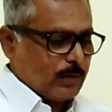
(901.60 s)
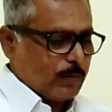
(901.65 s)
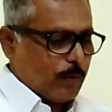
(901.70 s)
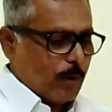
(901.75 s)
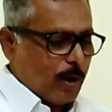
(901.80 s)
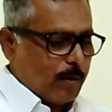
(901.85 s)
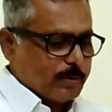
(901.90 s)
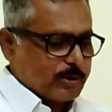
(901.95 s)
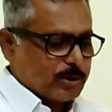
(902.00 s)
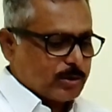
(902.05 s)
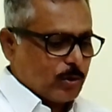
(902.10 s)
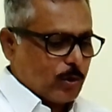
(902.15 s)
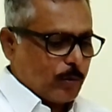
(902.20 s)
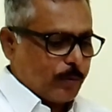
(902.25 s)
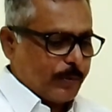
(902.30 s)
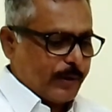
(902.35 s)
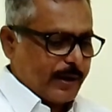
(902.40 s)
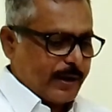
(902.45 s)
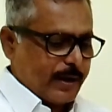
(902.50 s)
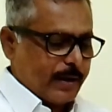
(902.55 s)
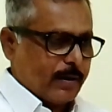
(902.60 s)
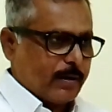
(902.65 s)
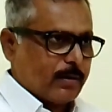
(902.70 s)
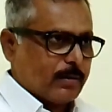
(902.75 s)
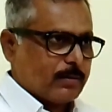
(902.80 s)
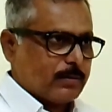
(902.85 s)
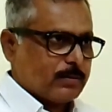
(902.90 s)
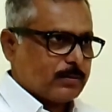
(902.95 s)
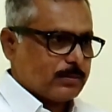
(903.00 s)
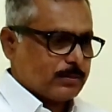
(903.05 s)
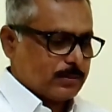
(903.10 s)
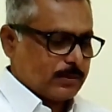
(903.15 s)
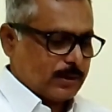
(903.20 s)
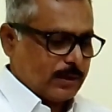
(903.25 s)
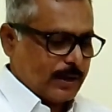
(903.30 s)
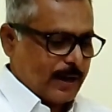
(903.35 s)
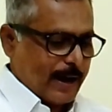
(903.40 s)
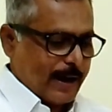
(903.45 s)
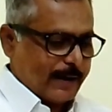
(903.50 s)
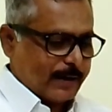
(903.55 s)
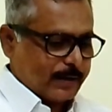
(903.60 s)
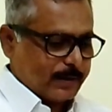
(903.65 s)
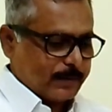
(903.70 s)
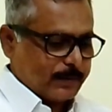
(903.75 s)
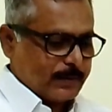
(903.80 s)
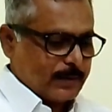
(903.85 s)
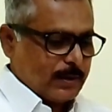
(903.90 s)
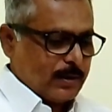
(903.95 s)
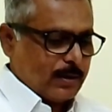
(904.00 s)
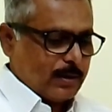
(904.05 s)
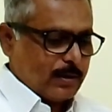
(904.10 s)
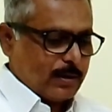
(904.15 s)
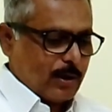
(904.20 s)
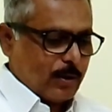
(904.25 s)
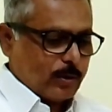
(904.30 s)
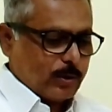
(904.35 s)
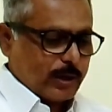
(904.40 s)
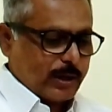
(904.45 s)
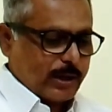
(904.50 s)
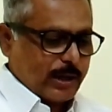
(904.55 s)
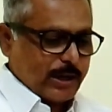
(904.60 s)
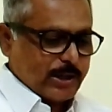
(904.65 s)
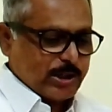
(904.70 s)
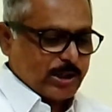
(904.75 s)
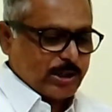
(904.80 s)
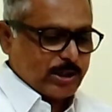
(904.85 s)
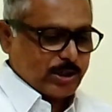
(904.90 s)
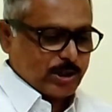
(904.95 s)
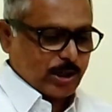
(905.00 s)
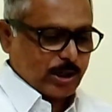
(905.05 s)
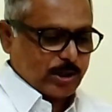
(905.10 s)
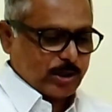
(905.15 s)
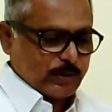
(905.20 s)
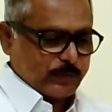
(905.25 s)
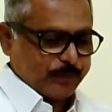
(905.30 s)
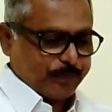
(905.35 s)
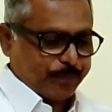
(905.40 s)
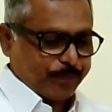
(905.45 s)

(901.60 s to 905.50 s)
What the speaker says: forms the opinion that now the case is such